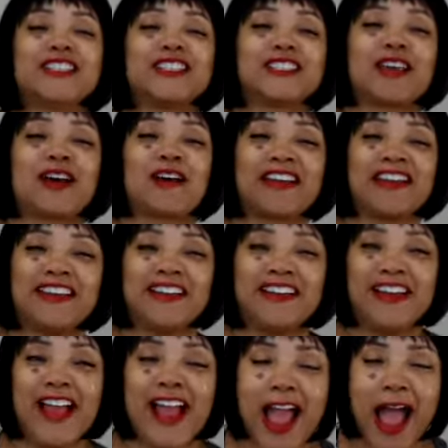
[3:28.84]
Sorry.
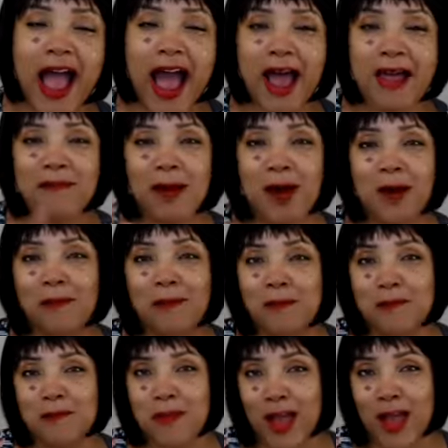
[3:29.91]
I
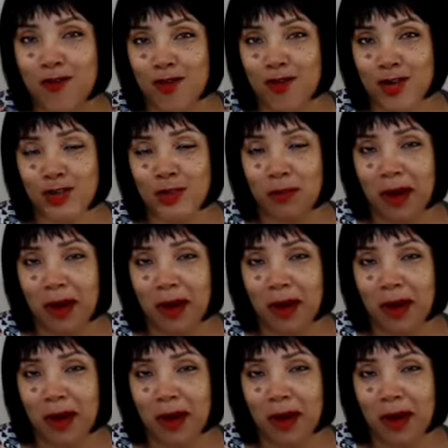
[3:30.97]
bought my first